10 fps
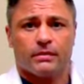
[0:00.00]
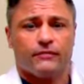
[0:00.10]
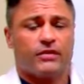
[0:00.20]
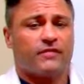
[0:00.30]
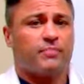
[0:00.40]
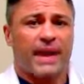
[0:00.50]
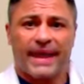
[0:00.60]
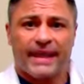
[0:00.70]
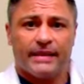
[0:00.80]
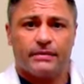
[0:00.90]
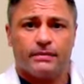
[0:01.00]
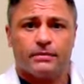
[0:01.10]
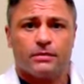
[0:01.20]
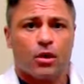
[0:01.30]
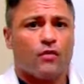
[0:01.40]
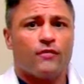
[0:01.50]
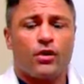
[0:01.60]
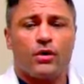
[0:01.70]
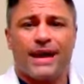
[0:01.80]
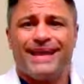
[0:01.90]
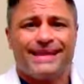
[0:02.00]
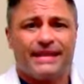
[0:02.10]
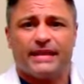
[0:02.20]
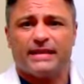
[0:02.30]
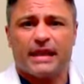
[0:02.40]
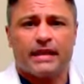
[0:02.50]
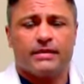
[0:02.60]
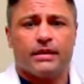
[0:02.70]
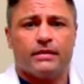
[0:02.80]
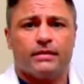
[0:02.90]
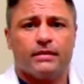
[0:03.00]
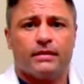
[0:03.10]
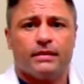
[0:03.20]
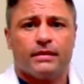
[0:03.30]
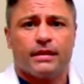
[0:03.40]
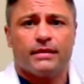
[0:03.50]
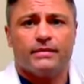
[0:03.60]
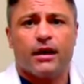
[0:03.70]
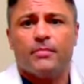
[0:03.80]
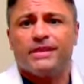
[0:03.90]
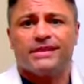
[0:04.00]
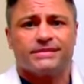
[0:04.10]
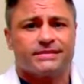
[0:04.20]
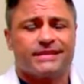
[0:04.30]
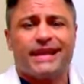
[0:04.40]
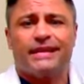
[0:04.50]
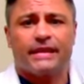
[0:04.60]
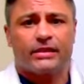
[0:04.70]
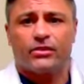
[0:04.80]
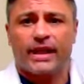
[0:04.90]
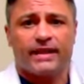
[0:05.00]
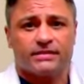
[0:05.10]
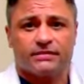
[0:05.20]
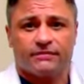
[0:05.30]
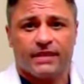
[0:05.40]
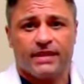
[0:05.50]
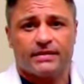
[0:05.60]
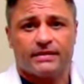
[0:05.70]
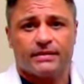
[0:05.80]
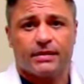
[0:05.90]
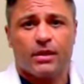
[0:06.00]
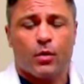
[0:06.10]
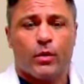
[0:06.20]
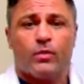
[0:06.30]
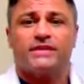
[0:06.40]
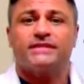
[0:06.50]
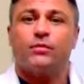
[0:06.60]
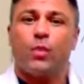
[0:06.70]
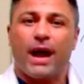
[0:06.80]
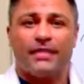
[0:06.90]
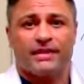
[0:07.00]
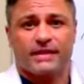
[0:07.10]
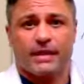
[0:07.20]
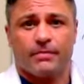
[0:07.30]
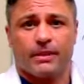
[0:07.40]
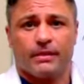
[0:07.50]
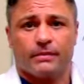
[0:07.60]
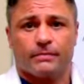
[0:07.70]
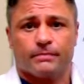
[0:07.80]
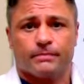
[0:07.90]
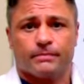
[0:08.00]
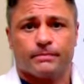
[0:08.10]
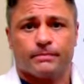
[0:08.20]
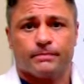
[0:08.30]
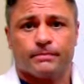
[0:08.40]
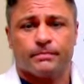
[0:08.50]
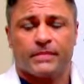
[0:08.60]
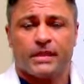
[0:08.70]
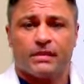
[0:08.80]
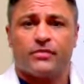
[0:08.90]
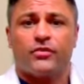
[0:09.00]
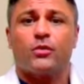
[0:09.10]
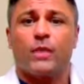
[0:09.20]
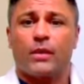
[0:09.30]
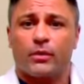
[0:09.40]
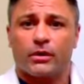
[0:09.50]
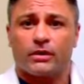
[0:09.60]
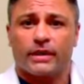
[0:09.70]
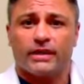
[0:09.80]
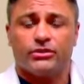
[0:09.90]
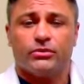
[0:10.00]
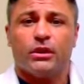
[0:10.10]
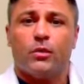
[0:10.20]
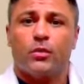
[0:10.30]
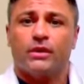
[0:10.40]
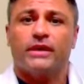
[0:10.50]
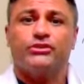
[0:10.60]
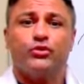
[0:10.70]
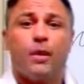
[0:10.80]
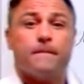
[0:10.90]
If you have pain, overall aching and numbness, tingling in your hands and feet, we want to see why that's happening. The third way we're going to look at you, we're going to look at you